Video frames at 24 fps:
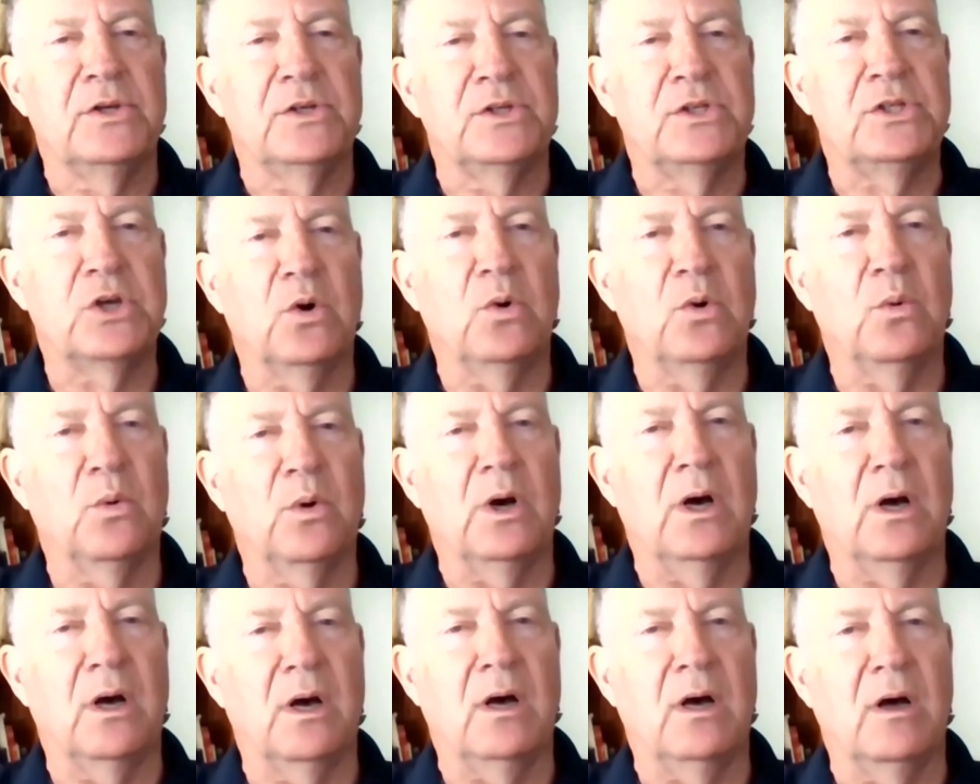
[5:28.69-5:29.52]

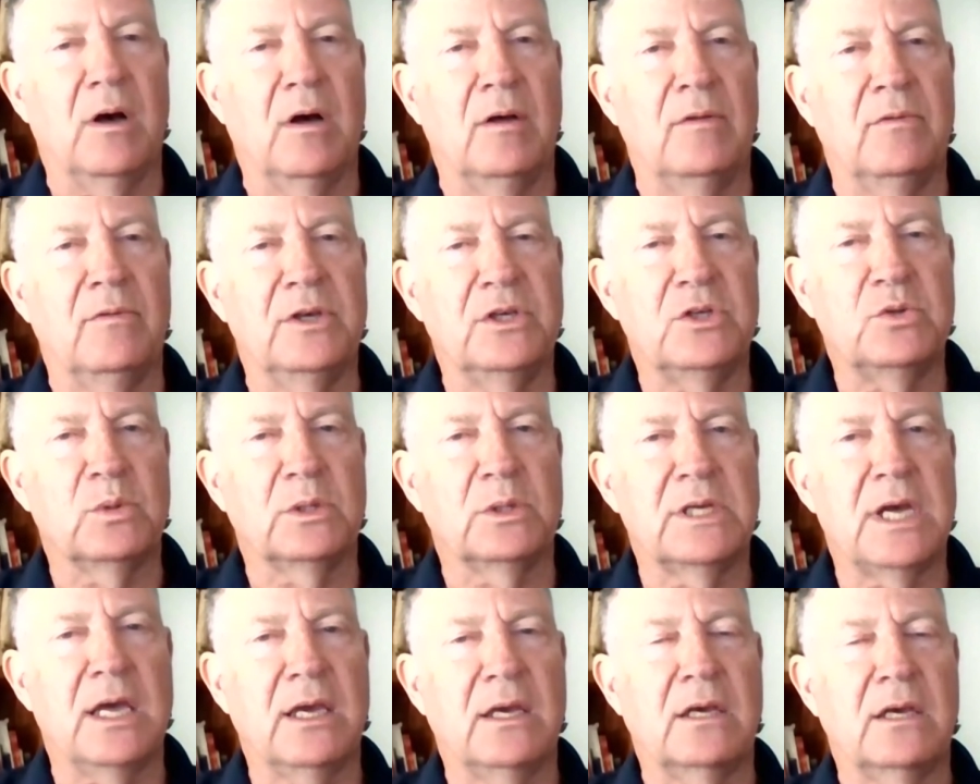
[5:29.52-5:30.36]
So this
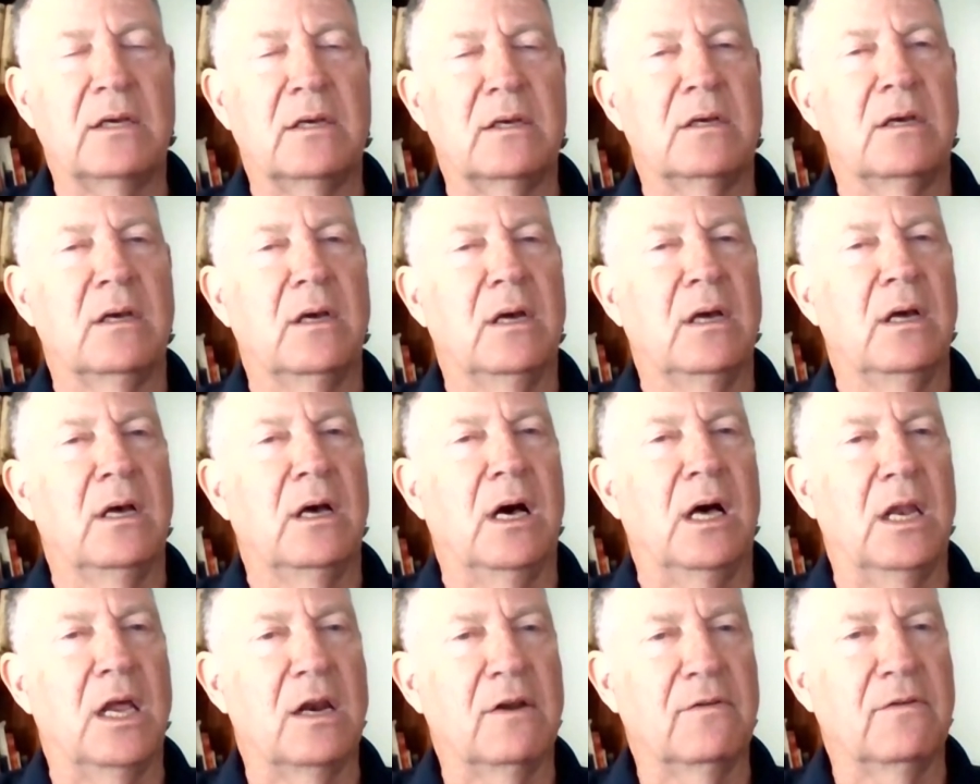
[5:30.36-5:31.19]
will take
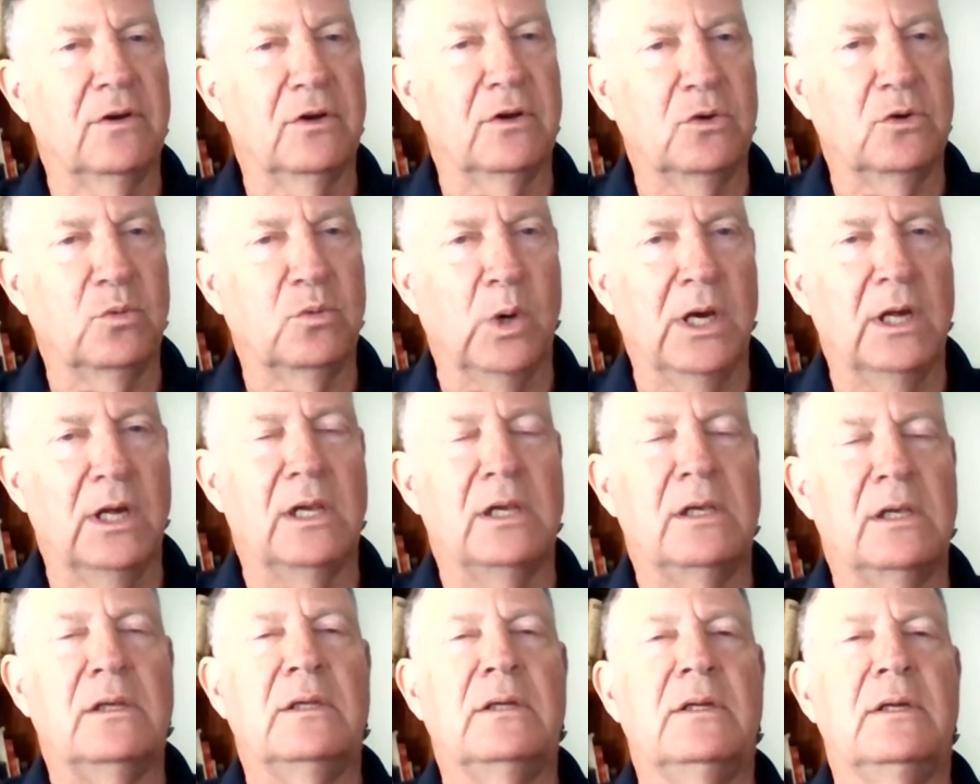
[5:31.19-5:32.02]
a lot of
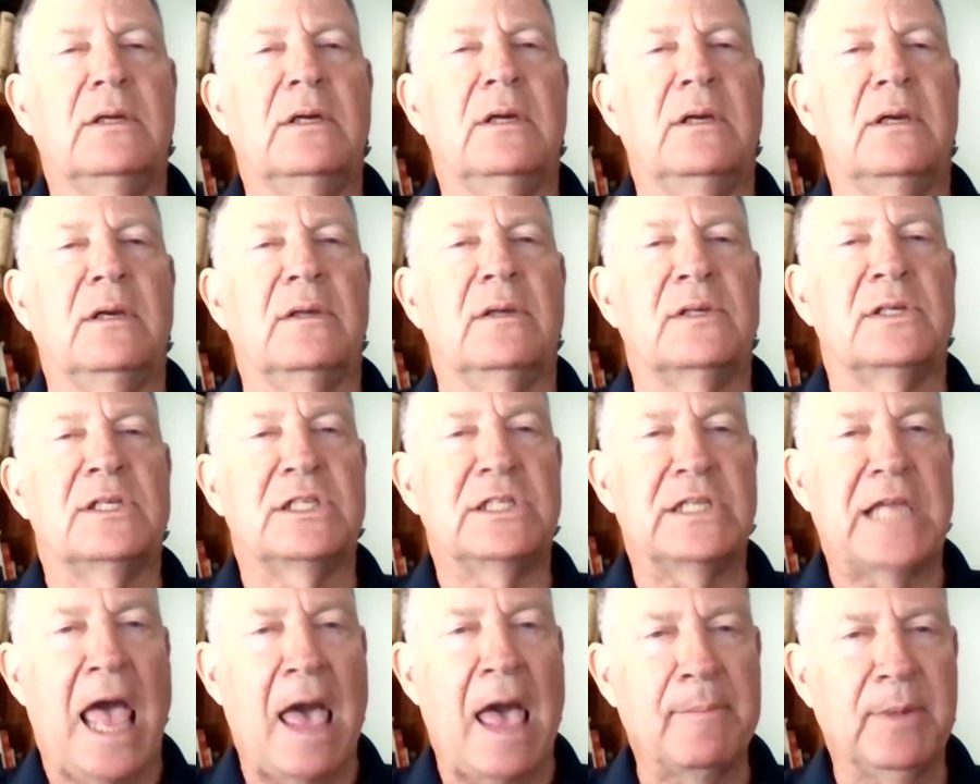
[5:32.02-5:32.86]
goodwill,
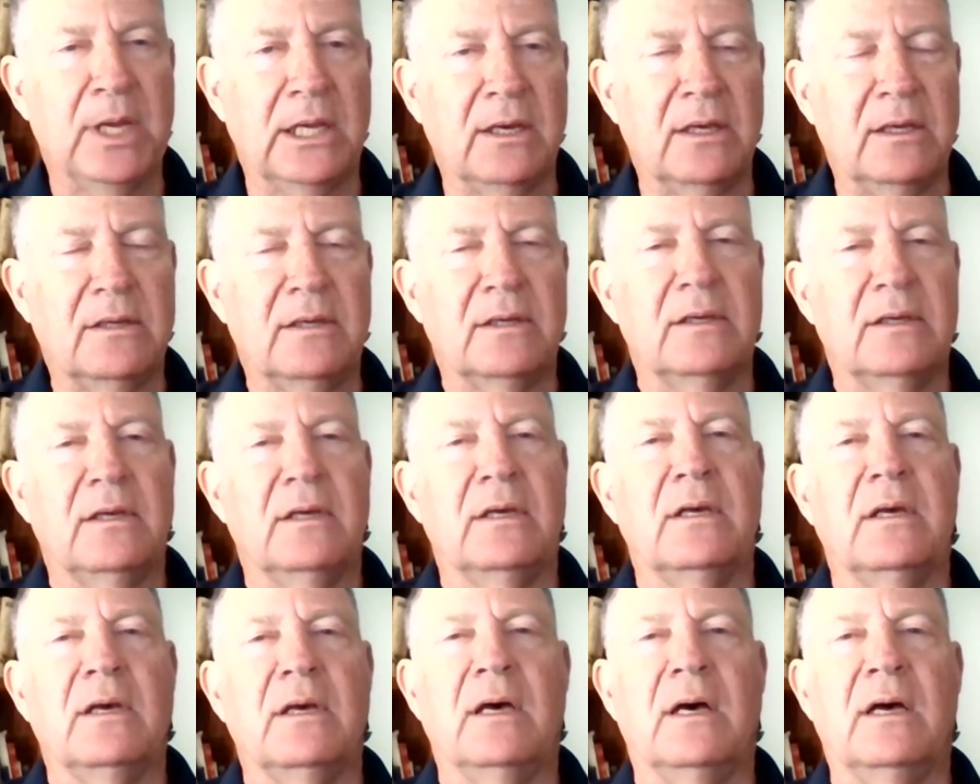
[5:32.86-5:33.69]
stamina,
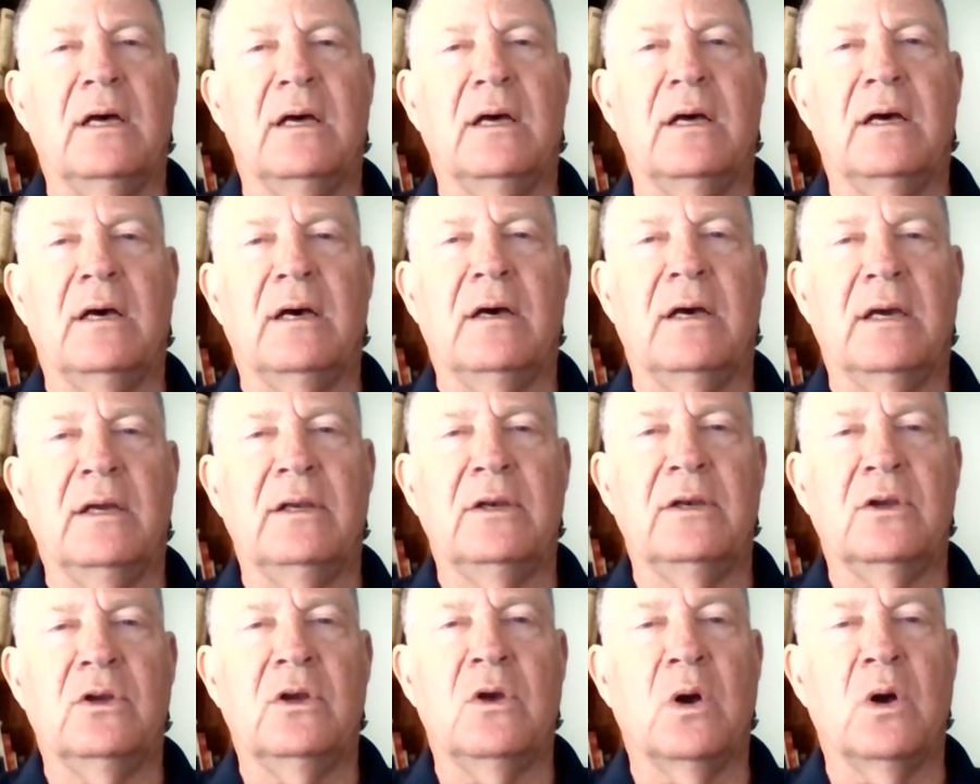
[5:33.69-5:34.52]

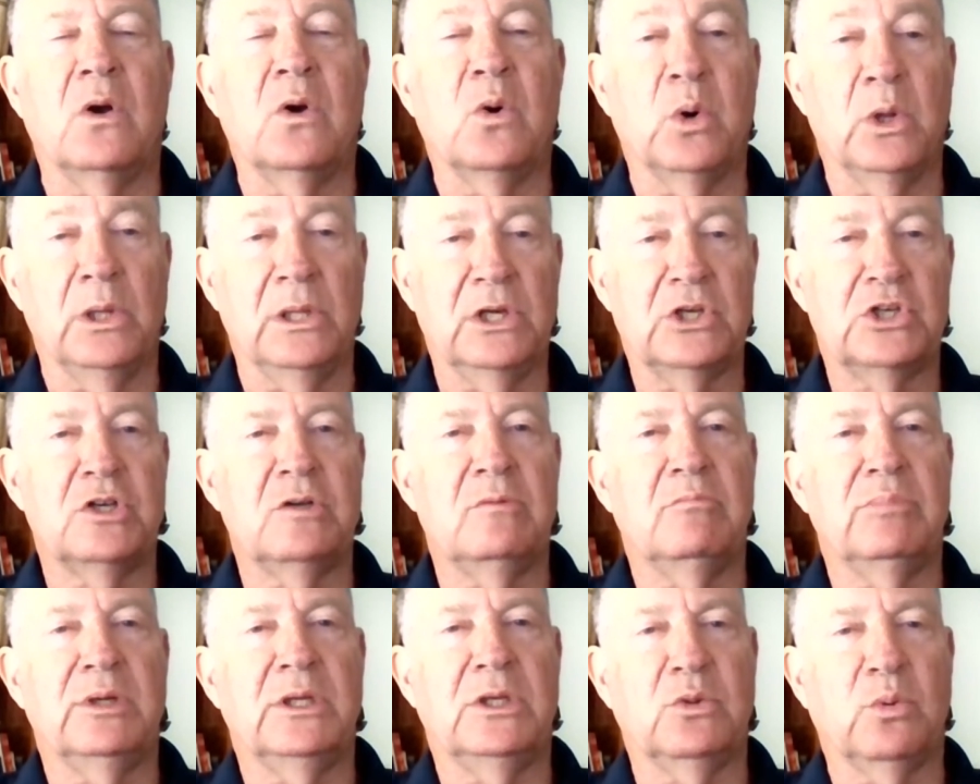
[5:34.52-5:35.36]
and a
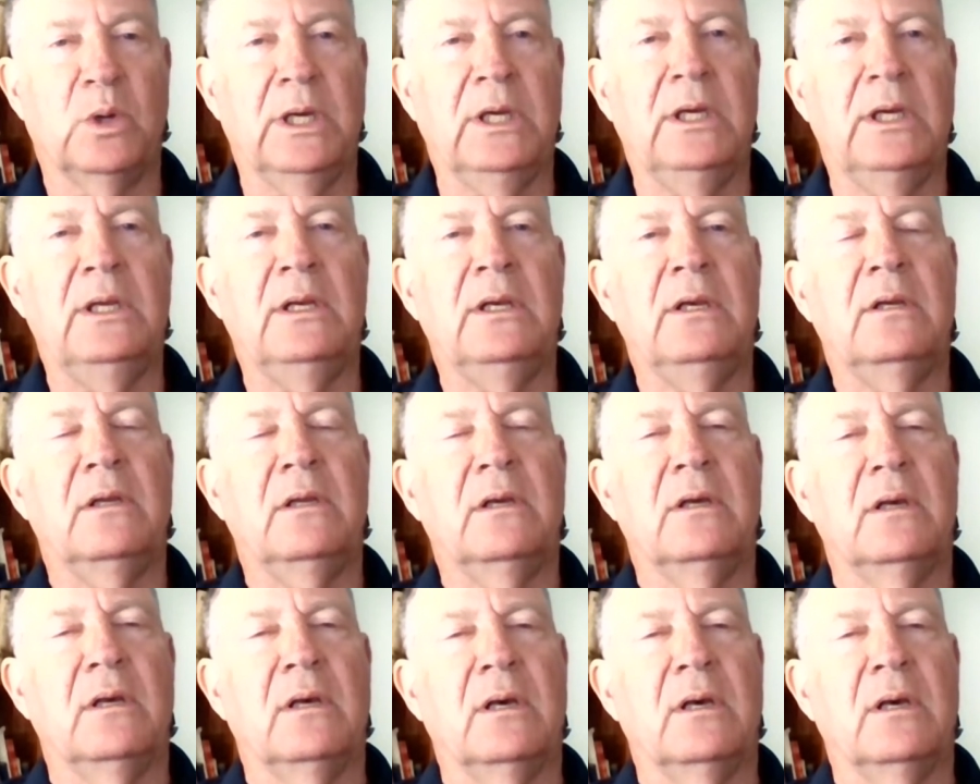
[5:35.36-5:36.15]
coalition between